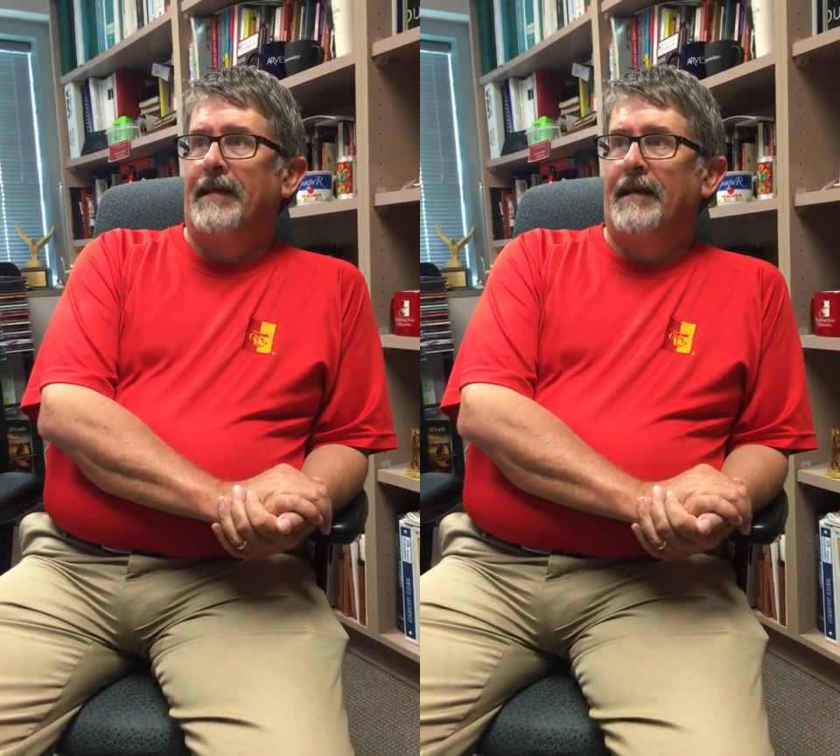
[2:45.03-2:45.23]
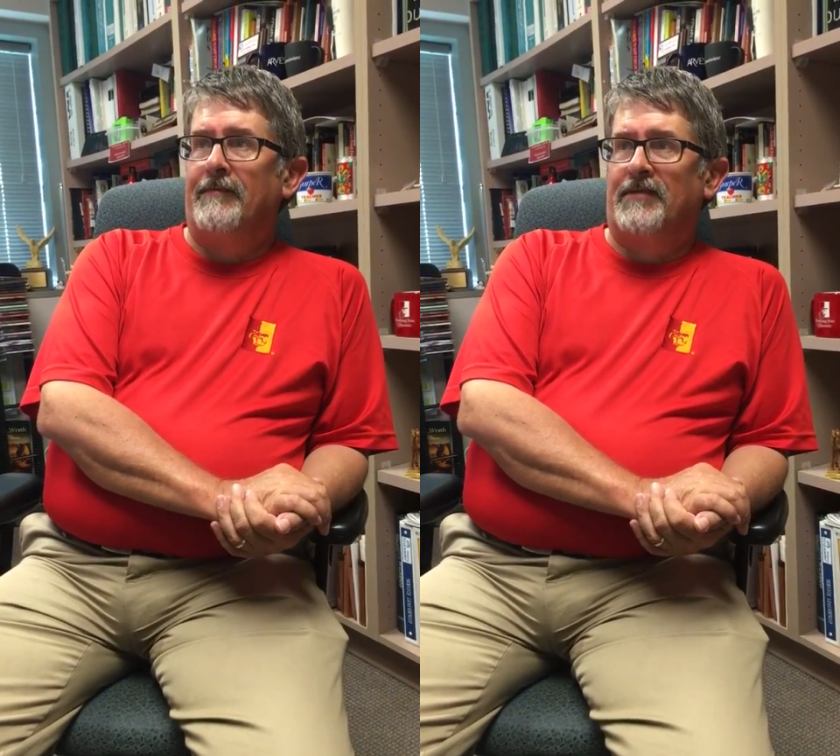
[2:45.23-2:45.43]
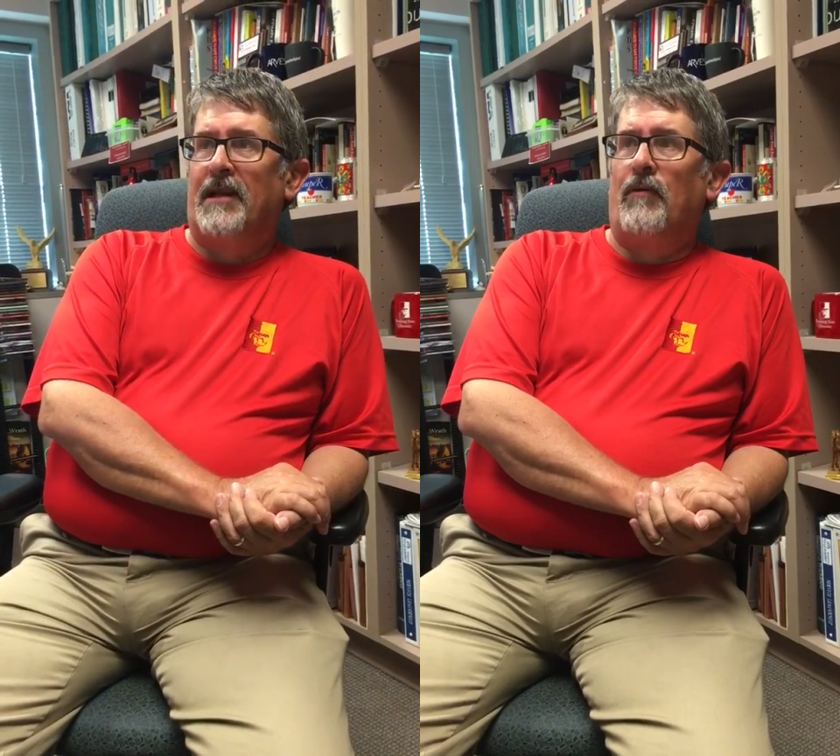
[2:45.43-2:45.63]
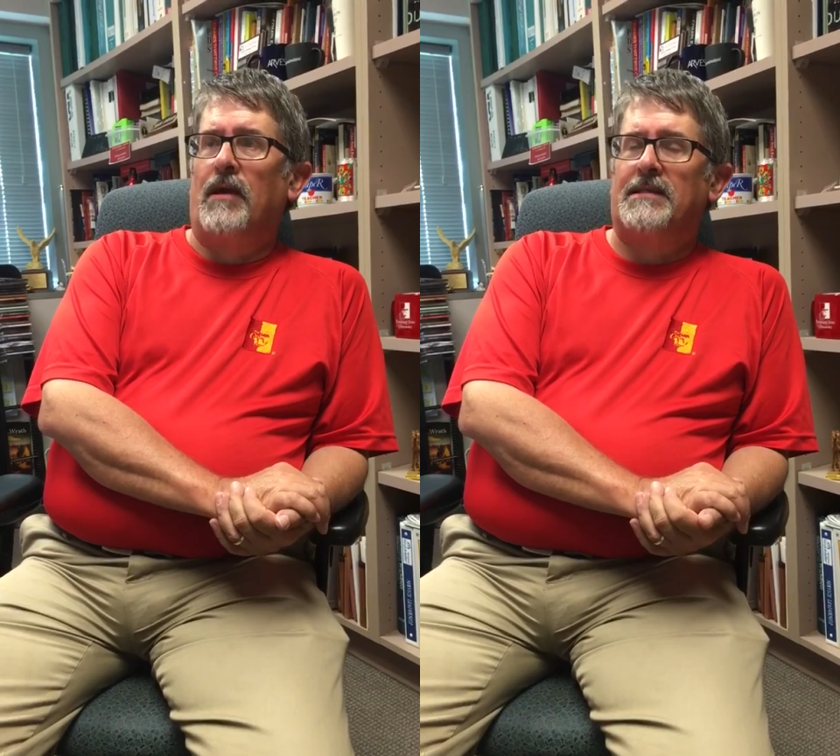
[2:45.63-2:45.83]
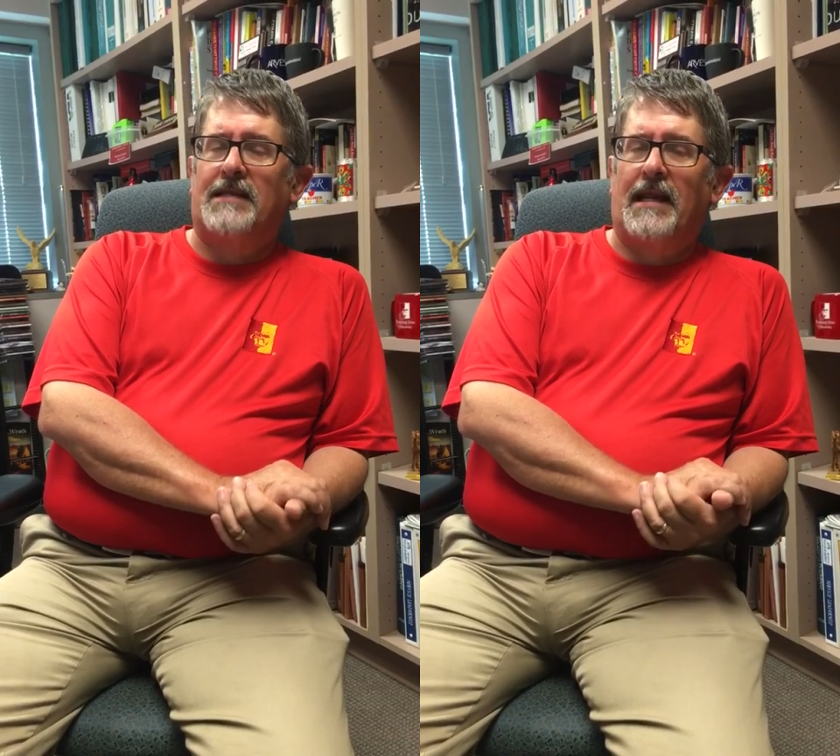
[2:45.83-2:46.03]
it was
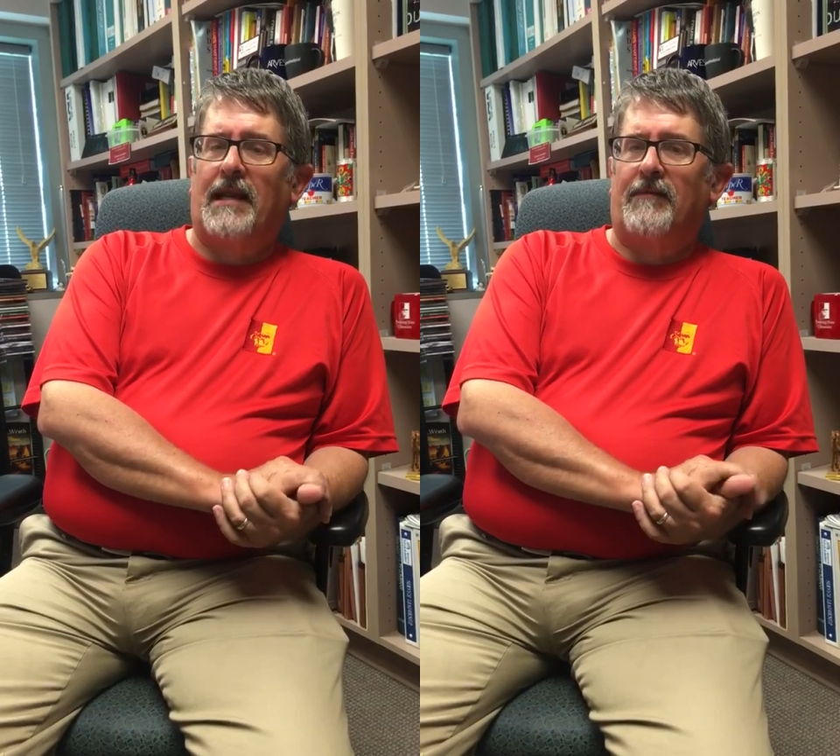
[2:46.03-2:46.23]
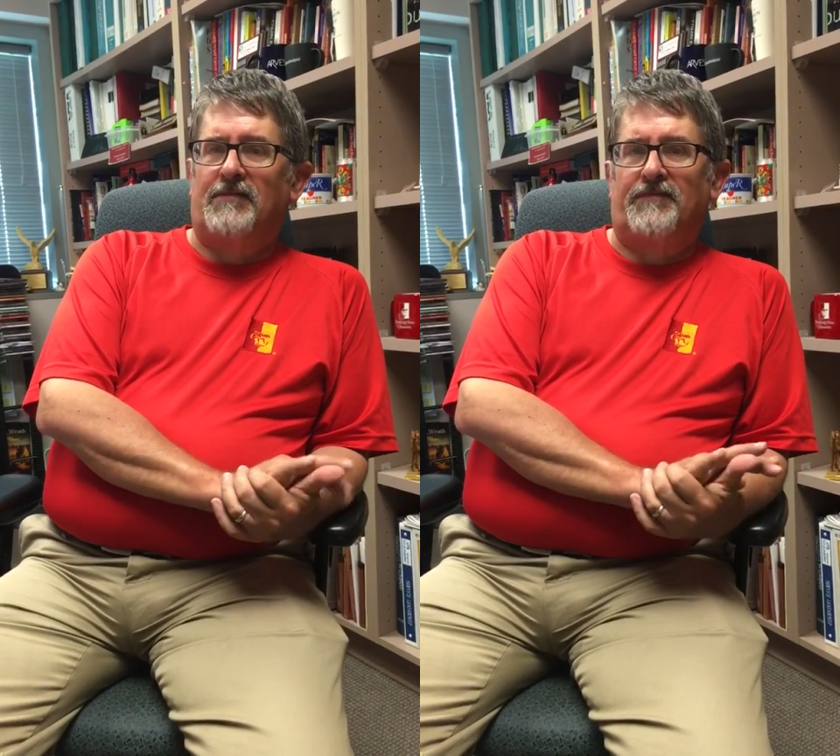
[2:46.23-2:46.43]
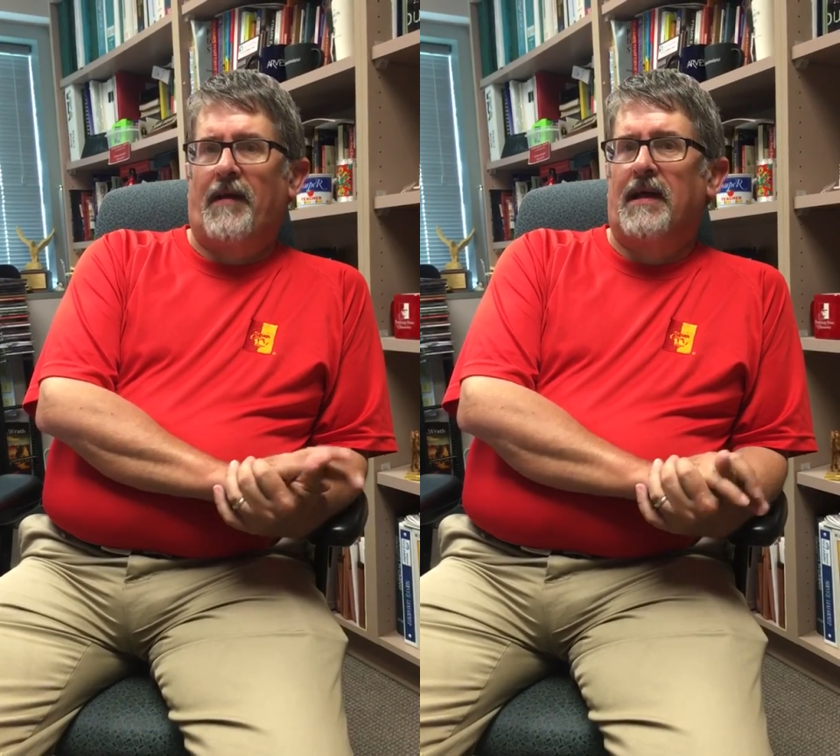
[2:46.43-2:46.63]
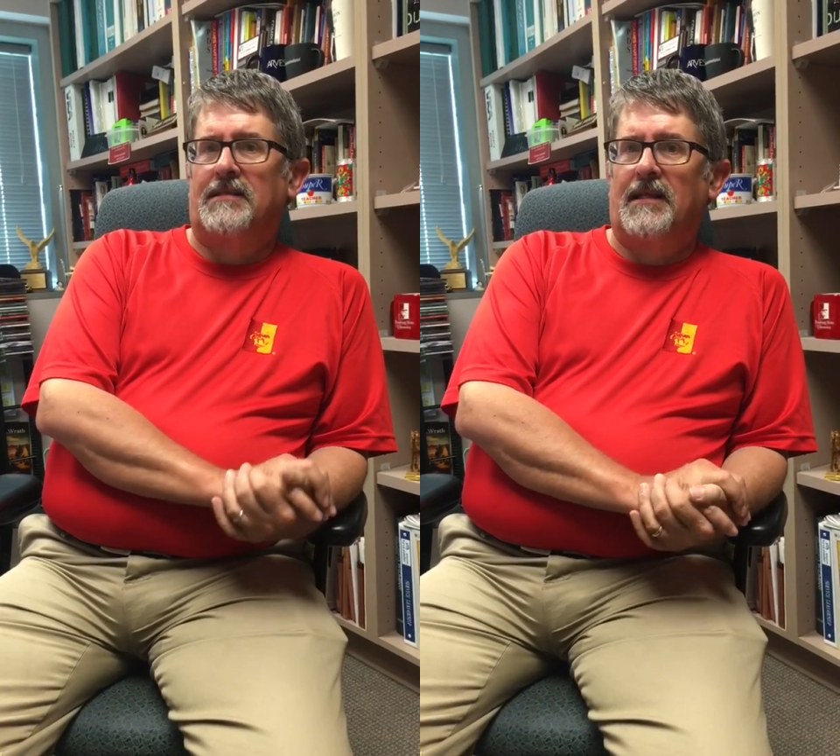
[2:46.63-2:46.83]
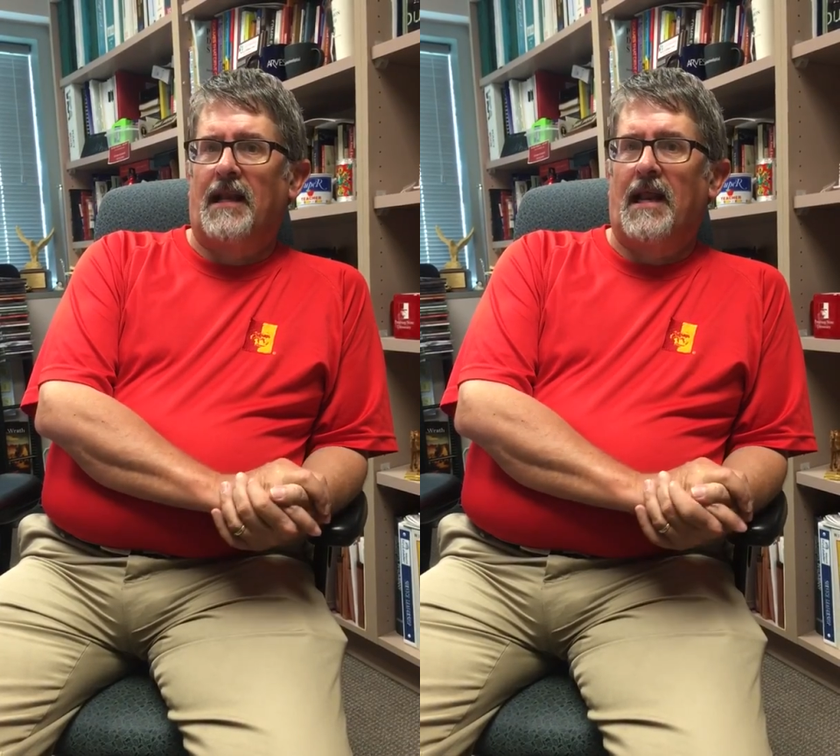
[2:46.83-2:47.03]
interesting, it was
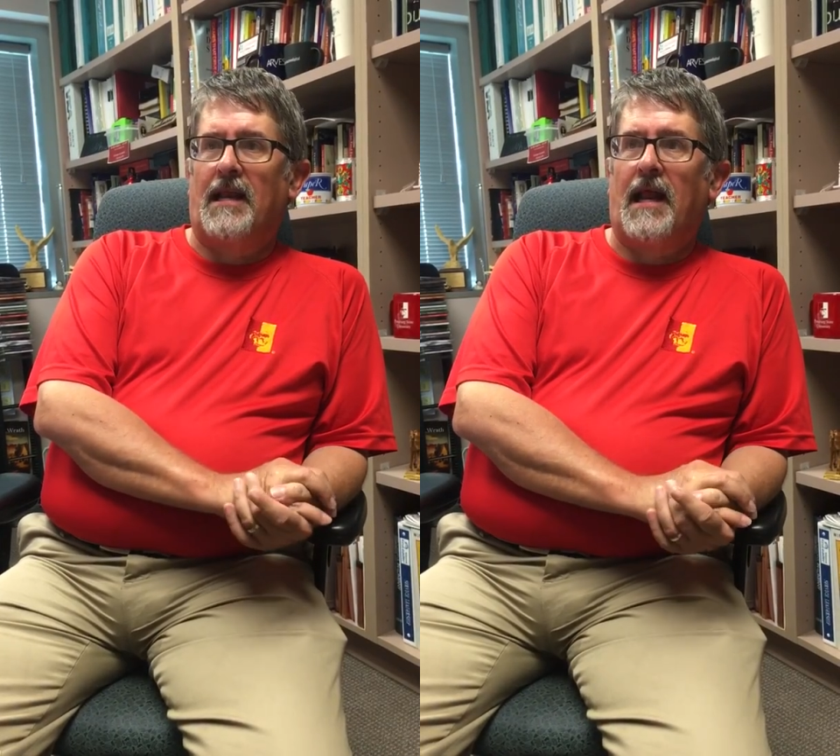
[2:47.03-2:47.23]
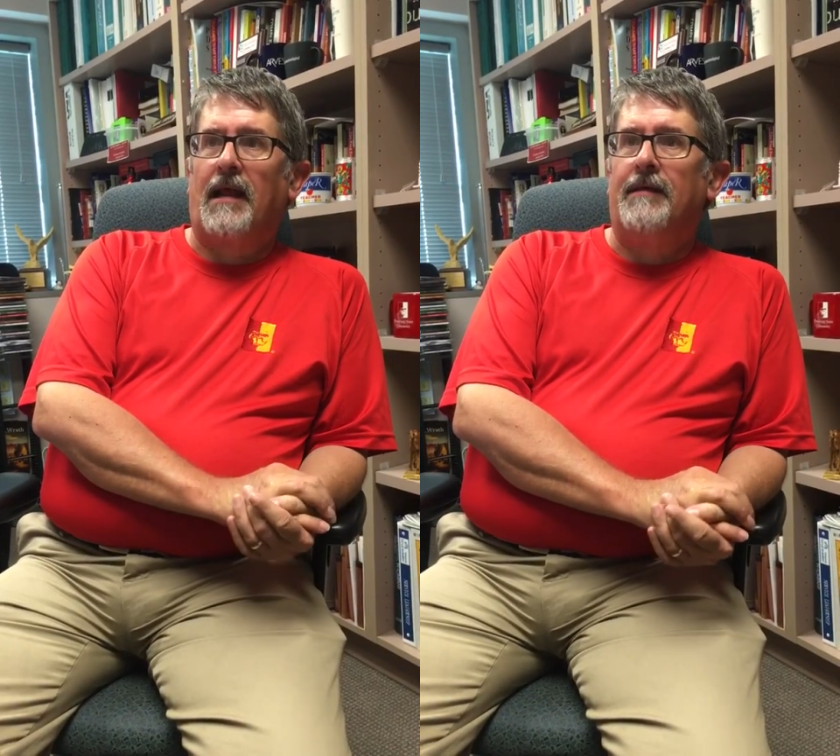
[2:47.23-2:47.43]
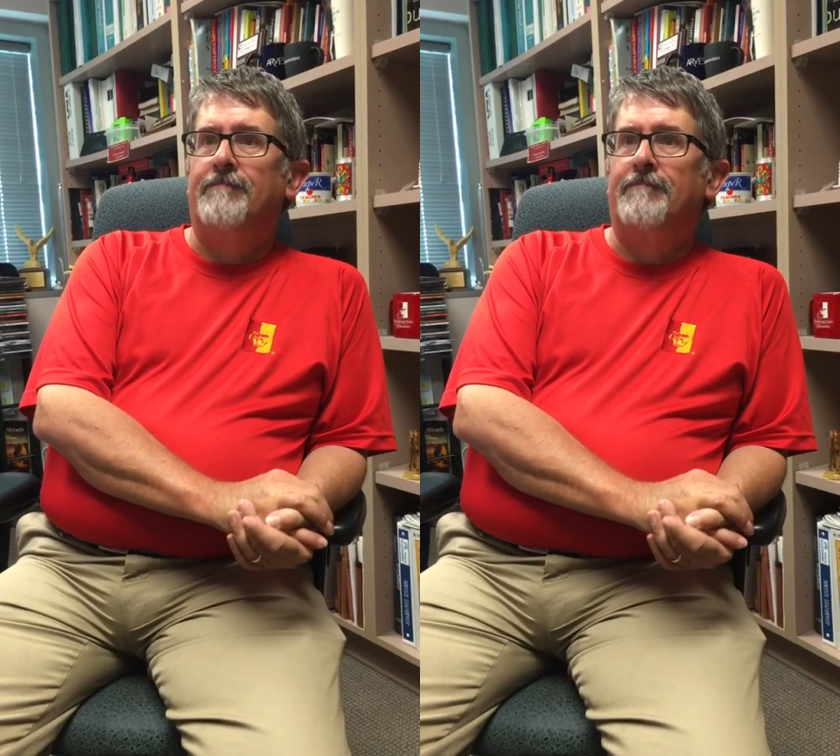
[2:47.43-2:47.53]
fascinating.